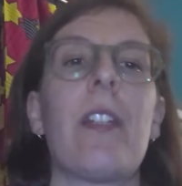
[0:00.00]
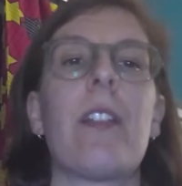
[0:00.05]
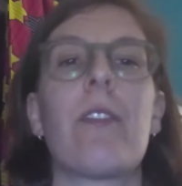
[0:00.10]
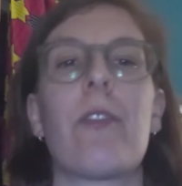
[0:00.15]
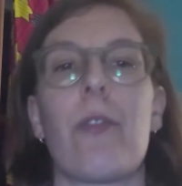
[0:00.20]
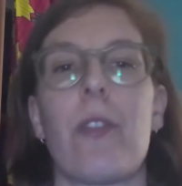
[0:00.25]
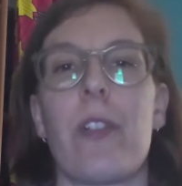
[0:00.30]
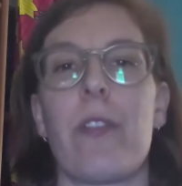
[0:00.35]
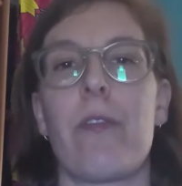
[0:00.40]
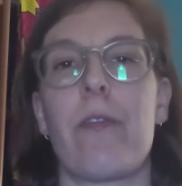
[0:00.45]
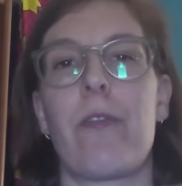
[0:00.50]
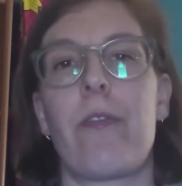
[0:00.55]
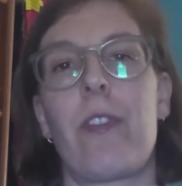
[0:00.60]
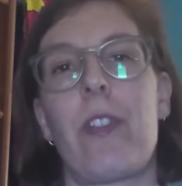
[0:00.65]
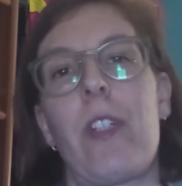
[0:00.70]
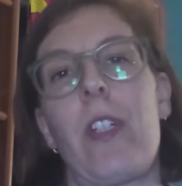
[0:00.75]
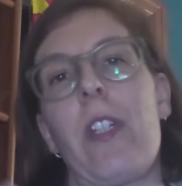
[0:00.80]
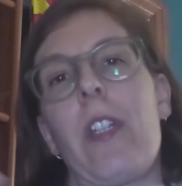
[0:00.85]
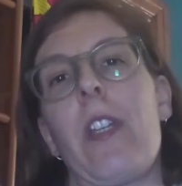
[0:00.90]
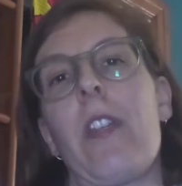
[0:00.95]
sort of
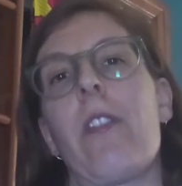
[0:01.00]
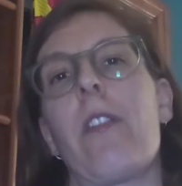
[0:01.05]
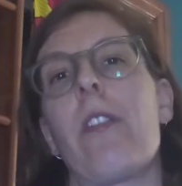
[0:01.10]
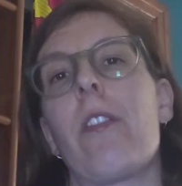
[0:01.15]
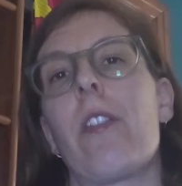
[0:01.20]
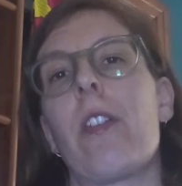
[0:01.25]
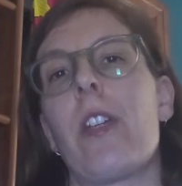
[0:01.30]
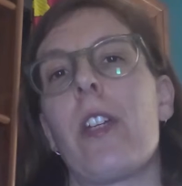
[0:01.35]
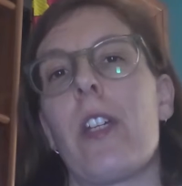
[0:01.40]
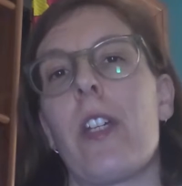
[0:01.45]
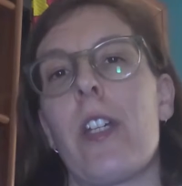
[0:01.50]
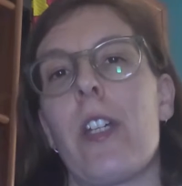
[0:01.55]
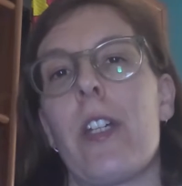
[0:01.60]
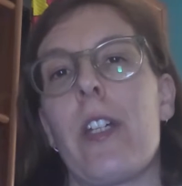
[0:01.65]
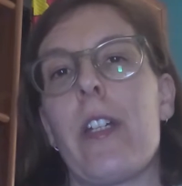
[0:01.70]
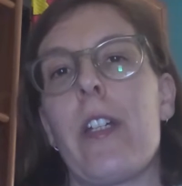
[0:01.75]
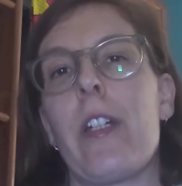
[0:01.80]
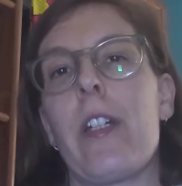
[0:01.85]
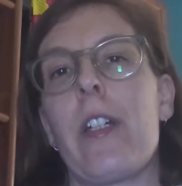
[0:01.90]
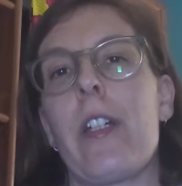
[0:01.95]

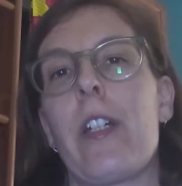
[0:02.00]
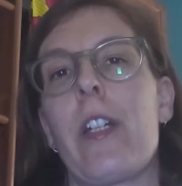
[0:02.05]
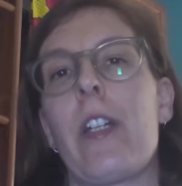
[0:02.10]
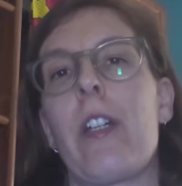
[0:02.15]
the